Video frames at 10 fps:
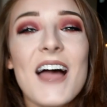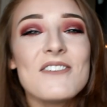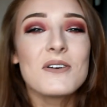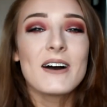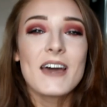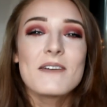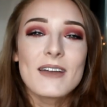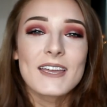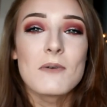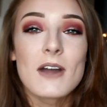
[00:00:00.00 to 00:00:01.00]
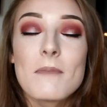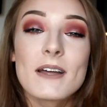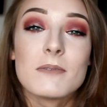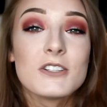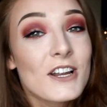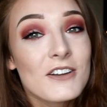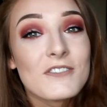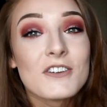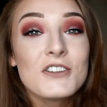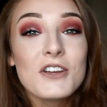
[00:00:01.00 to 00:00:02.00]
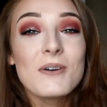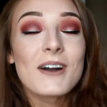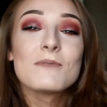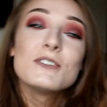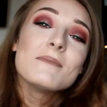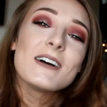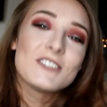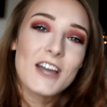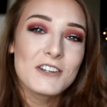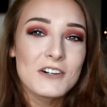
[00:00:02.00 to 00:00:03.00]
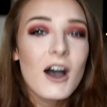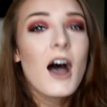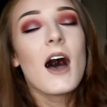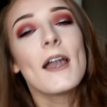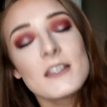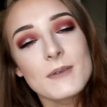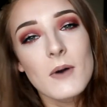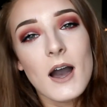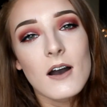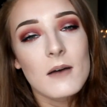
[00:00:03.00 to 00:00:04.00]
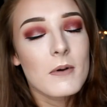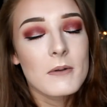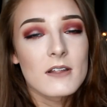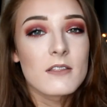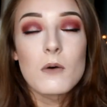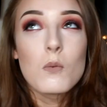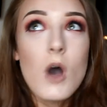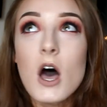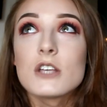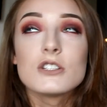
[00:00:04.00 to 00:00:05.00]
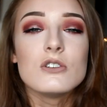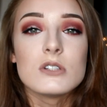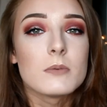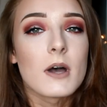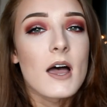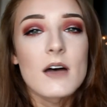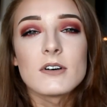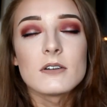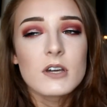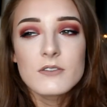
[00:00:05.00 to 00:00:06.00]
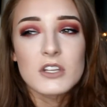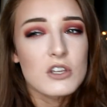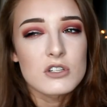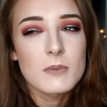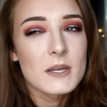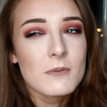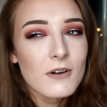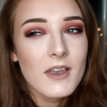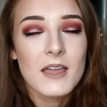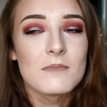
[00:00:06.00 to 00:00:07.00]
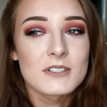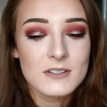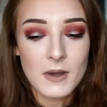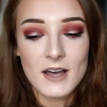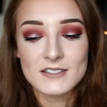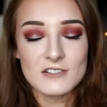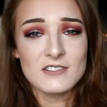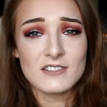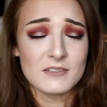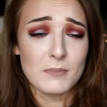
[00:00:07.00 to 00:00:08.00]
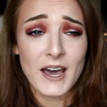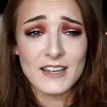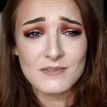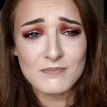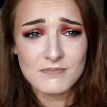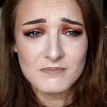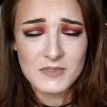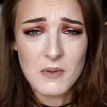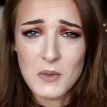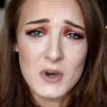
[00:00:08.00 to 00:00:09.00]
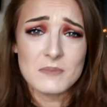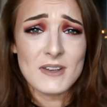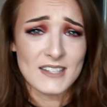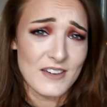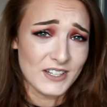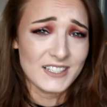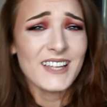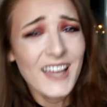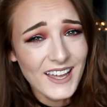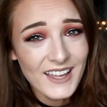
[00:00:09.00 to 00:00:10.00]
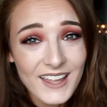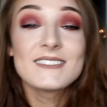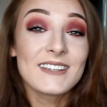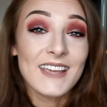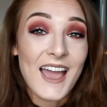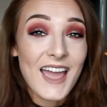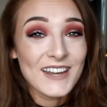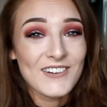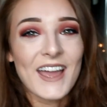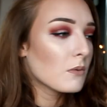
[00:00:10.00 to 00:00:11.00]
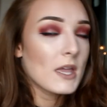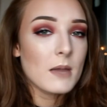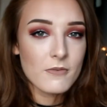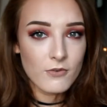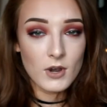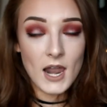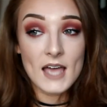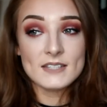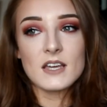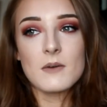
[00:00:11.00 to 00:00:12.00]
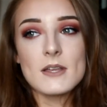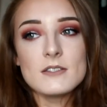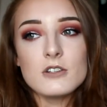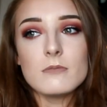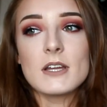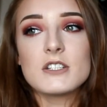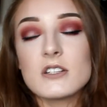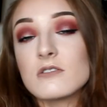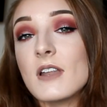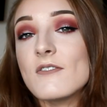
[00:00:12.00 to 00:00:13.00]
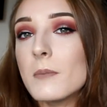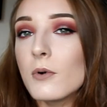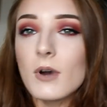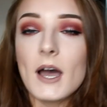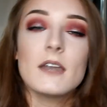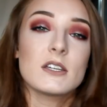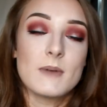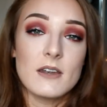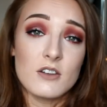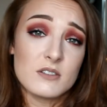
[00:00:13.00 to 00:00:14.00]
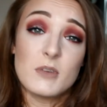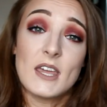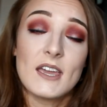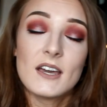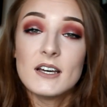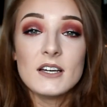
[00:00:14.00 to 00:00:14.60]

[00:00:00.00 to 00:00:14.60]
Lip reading: Hi everyone, I'm Beckii, welcome back to my channel. If you're new, welcome to my channel. I know it's been a while, I'm probably the worst YouTuber ever. Not even a YouTuber anymore, like I'm just the person who's just bad. I'm the worst person ever. So yeah, anyway. The weekend before last, I went to Manchester and Liverpool and I spent loads of money.